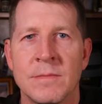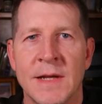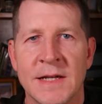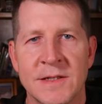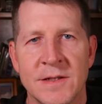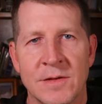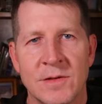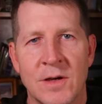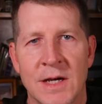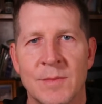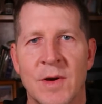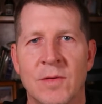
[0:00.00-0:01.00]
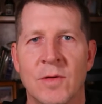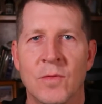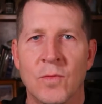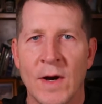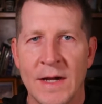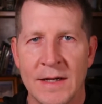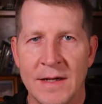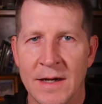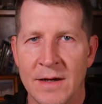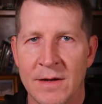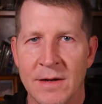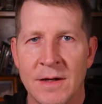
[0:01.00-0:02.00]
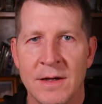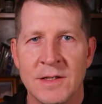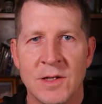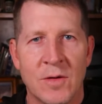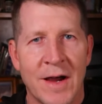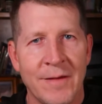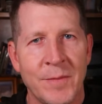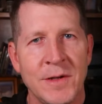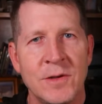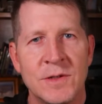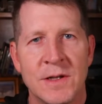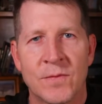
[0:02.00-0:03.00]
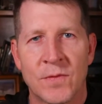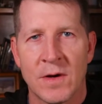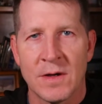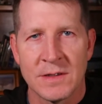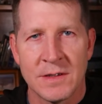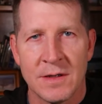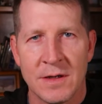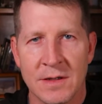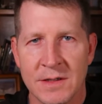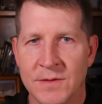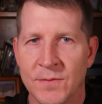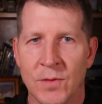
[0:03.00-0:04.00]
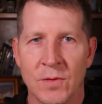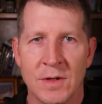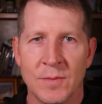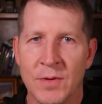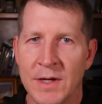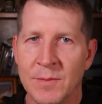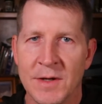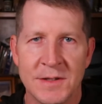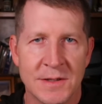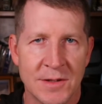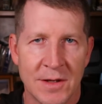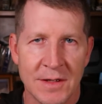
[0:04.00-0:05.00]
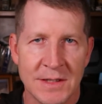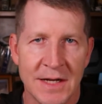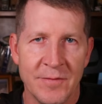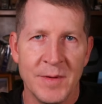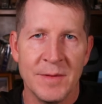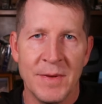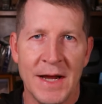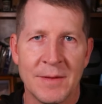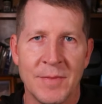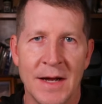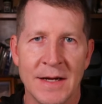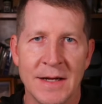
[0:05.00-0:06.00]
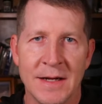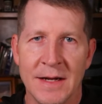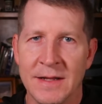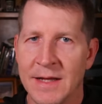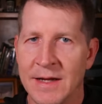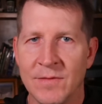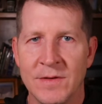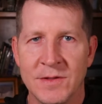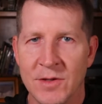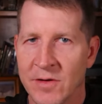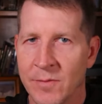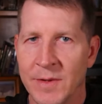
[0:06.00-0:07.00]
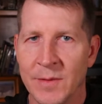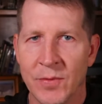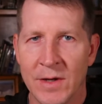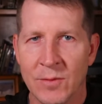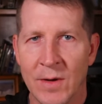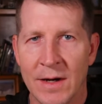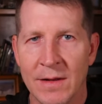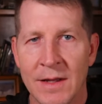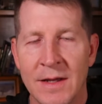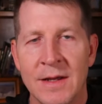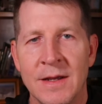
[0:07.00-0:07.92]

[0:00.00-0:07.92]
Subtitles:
Next, I'll talk about rain gear. So I've been using Frog Togs for pretty much as long as I've been backpacking, and they've served me pretty well.